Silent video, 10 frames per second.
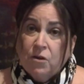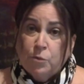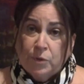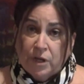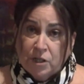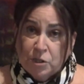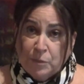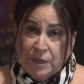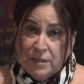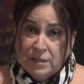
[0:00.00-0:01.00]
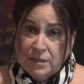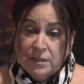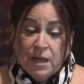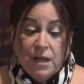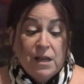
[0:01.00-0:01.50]
all the production
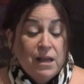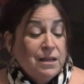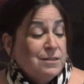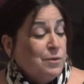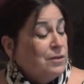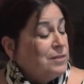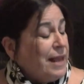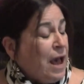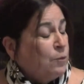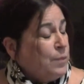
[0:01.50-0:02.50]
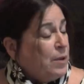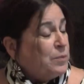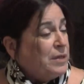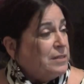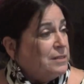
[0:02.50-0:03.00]
pieces, as well as the
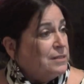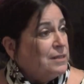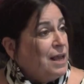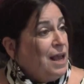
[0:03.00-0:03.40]
outbound pieces.